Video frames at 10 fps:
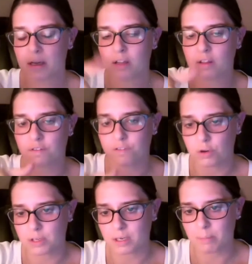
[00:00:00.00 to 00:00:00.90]
The
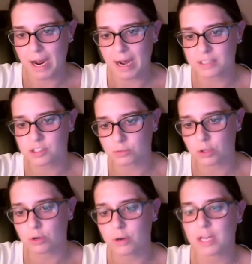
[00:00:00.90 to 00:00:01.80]
food can pass
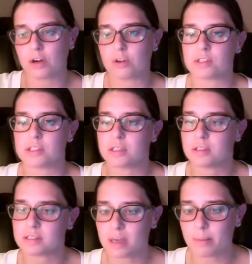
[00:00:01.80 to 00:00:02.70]
through and it goes into the
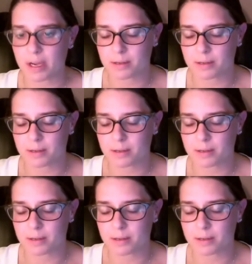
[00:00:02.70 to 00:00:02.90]
stomach.